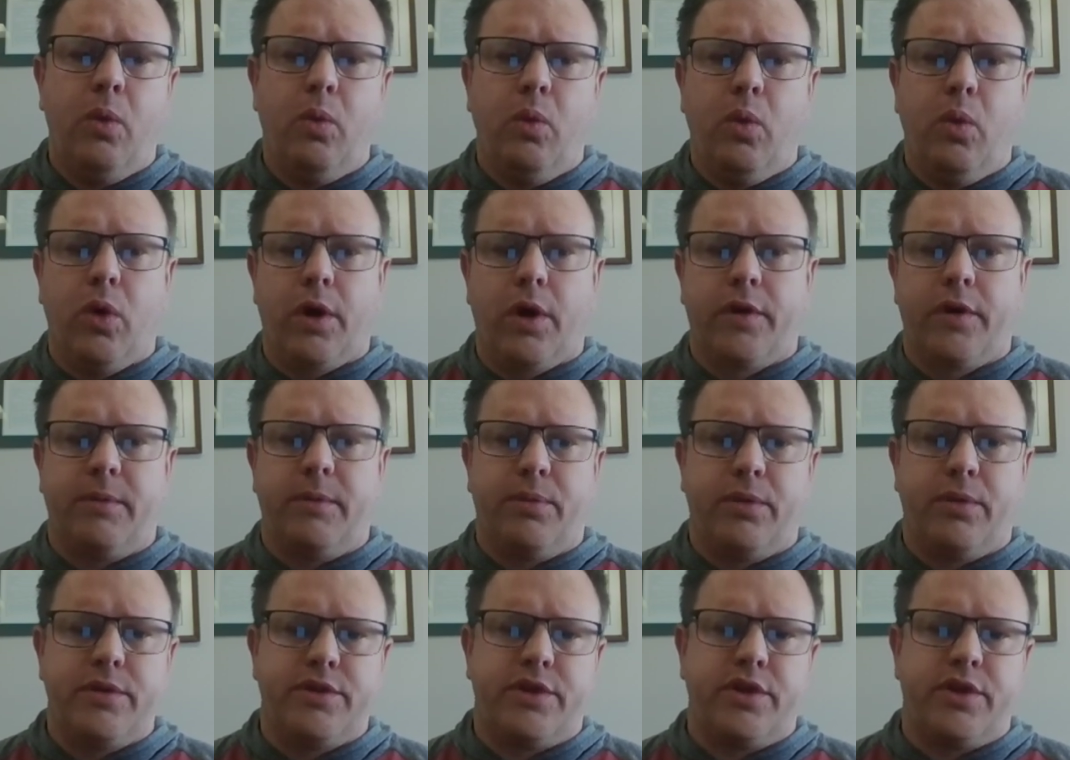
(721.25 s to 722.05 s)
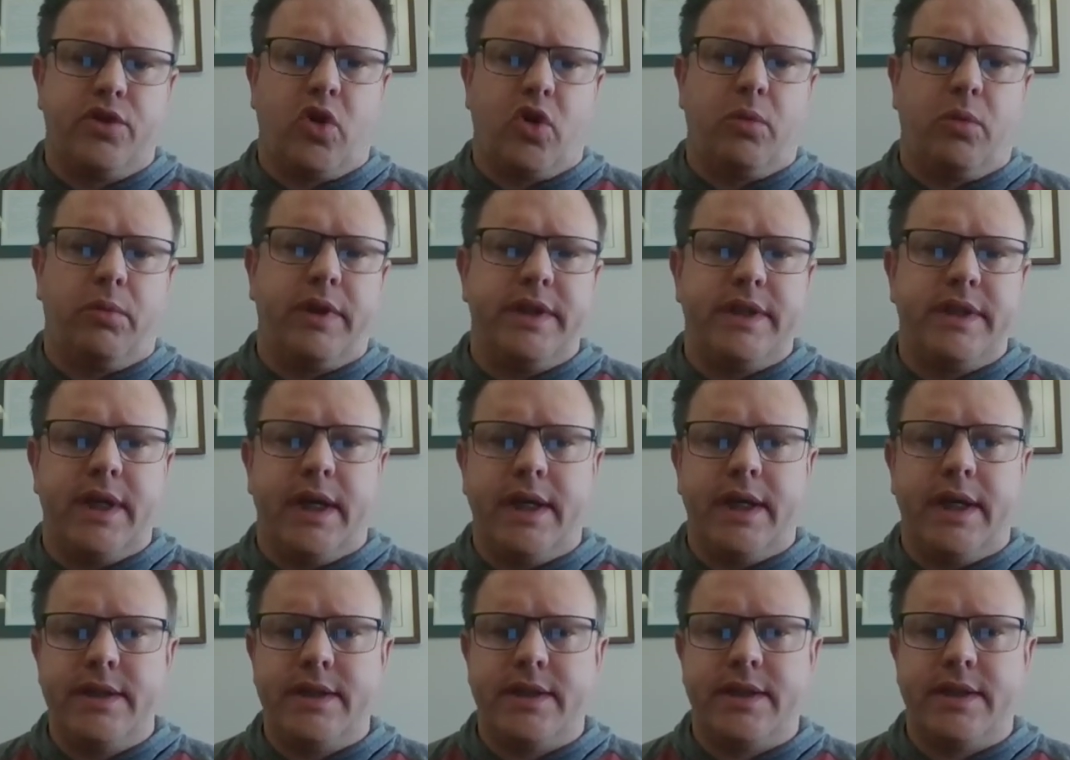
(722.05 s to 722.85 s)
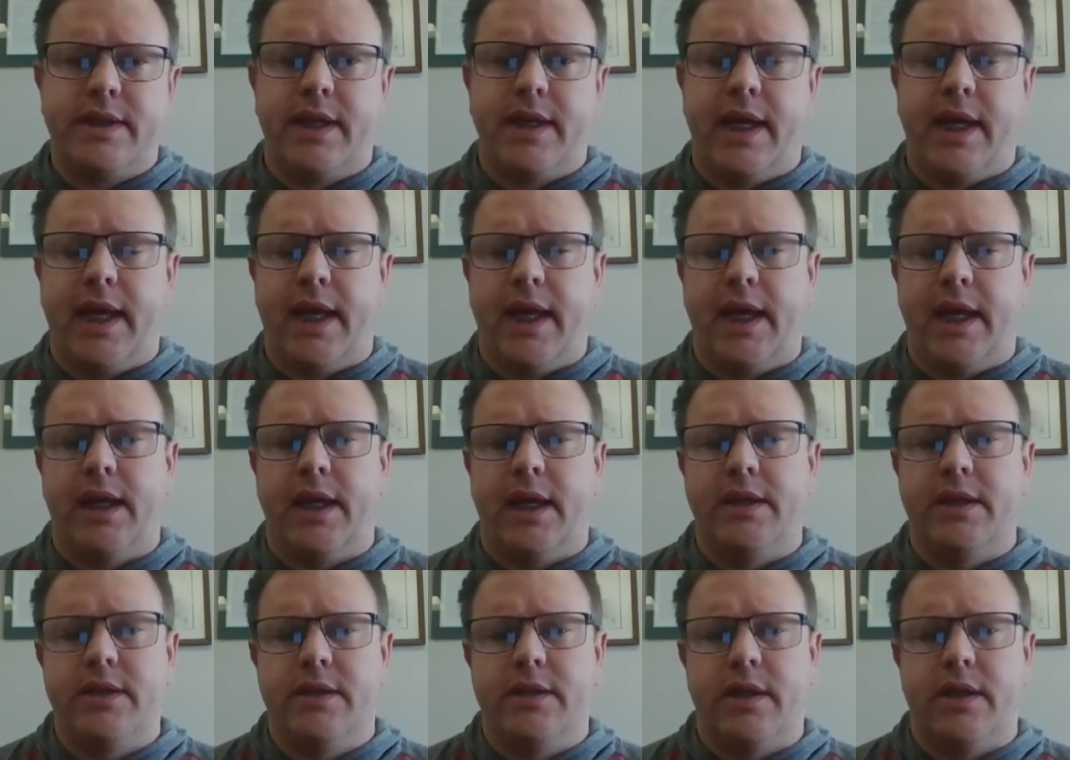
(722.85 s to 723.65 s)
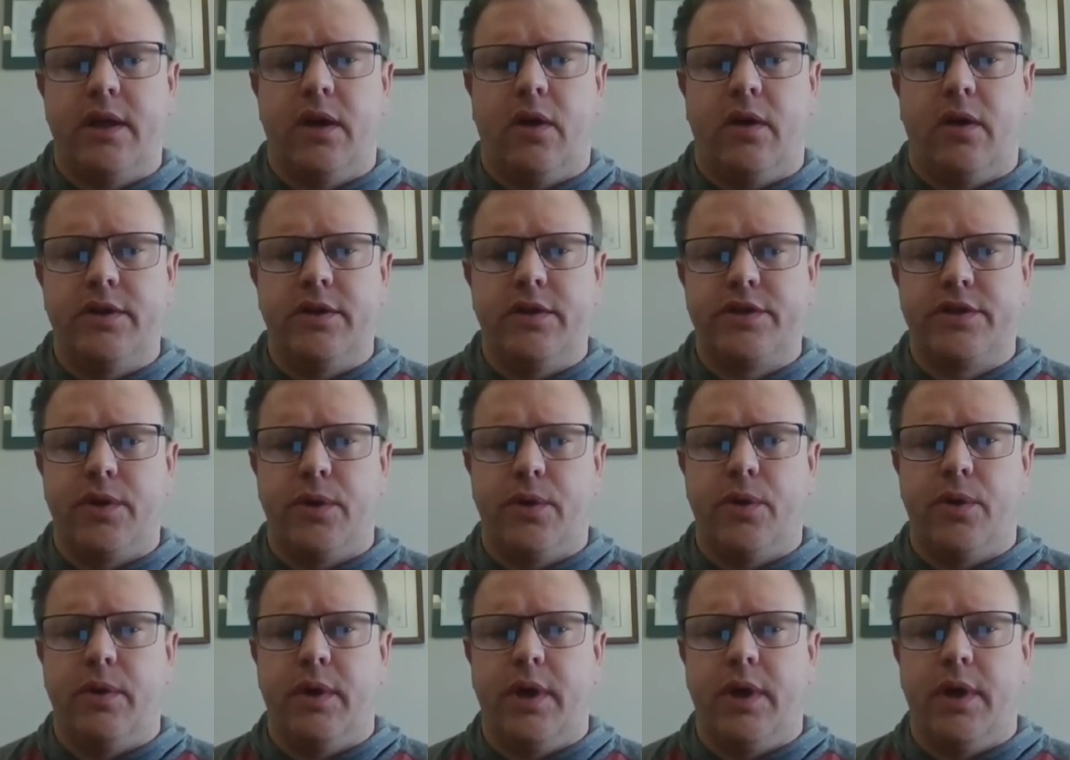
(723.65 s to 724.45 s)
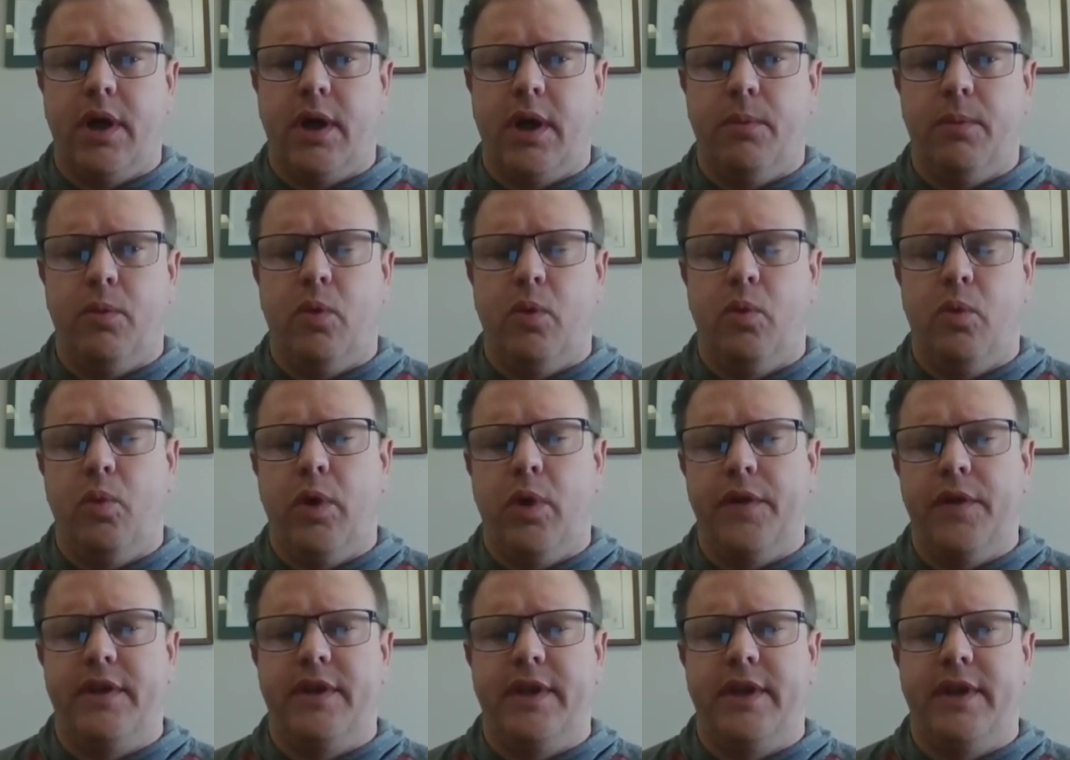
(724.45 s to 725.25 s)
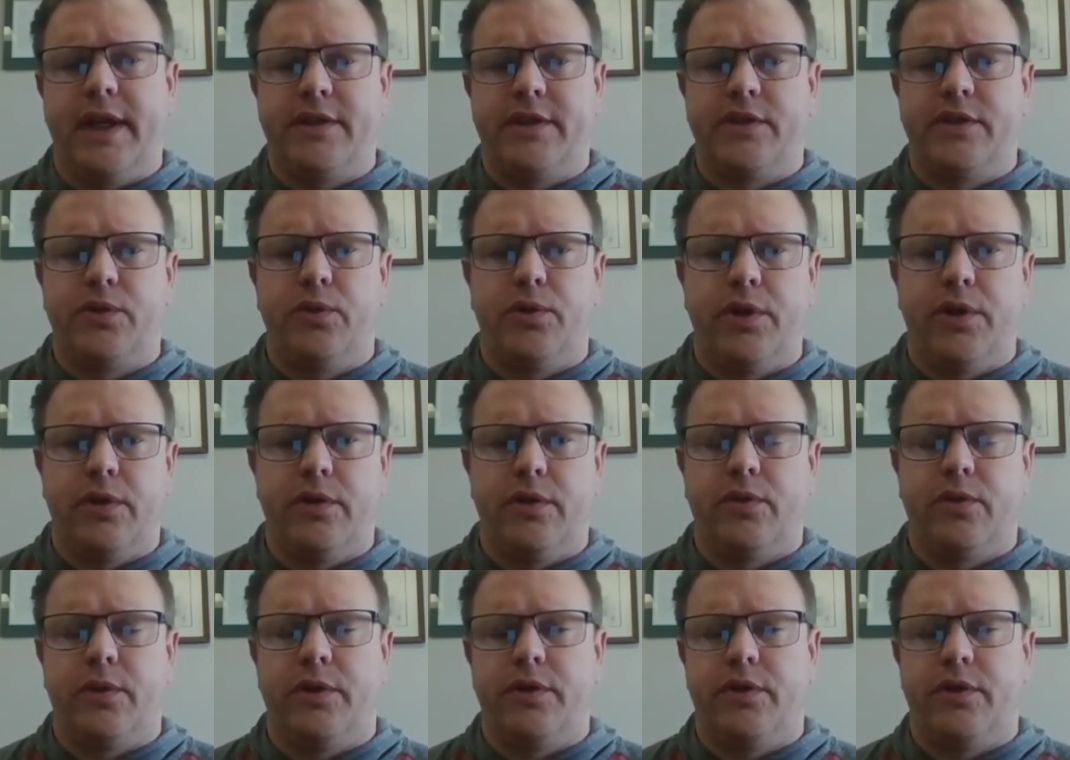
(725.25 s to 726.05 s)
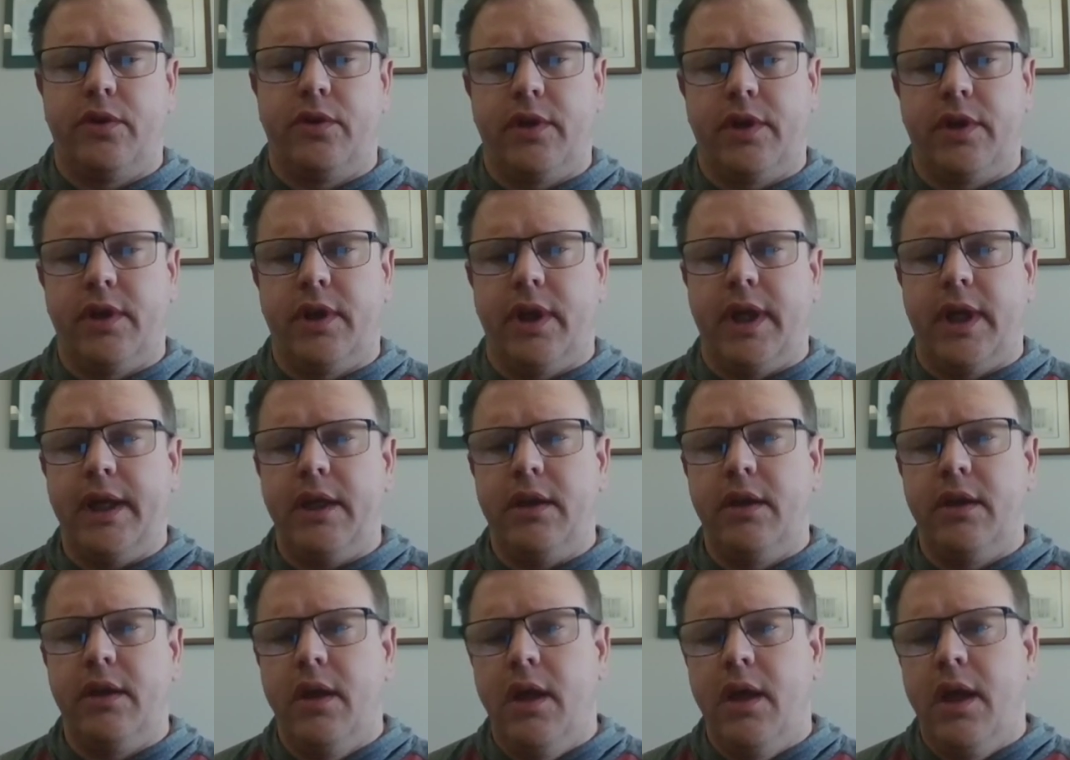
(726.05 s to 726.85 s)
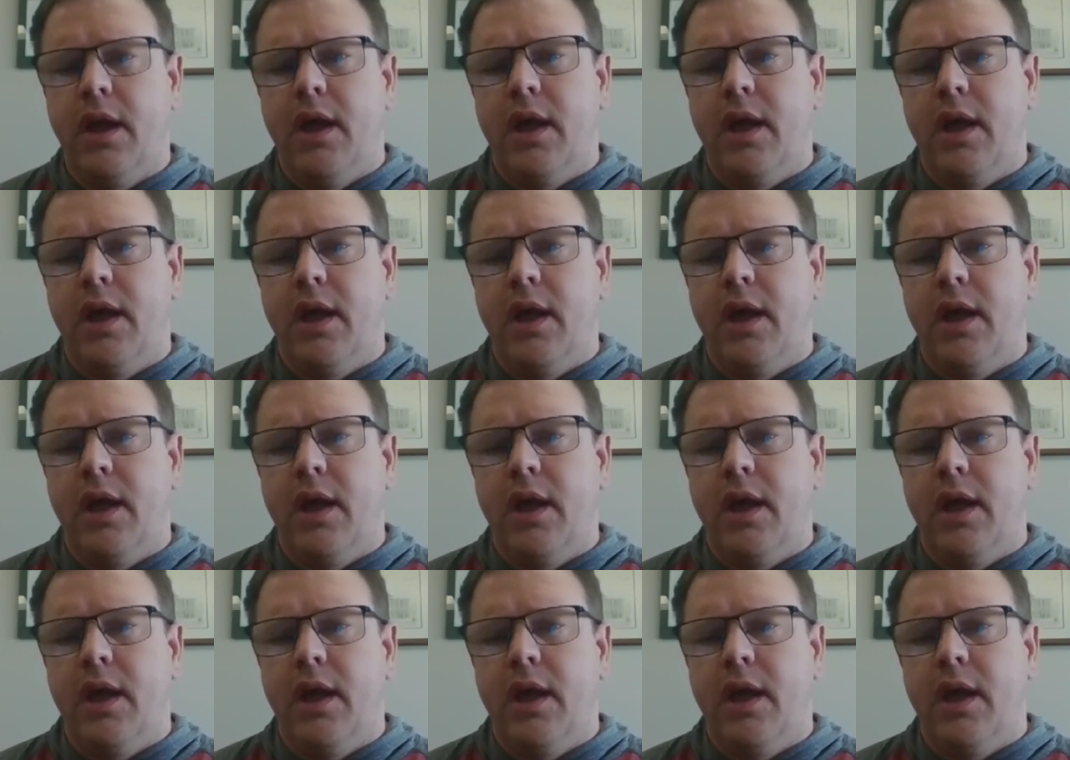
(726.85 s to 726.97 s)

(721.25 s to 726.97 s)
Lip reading: work the person normally does, and also what the next school year is going to look like.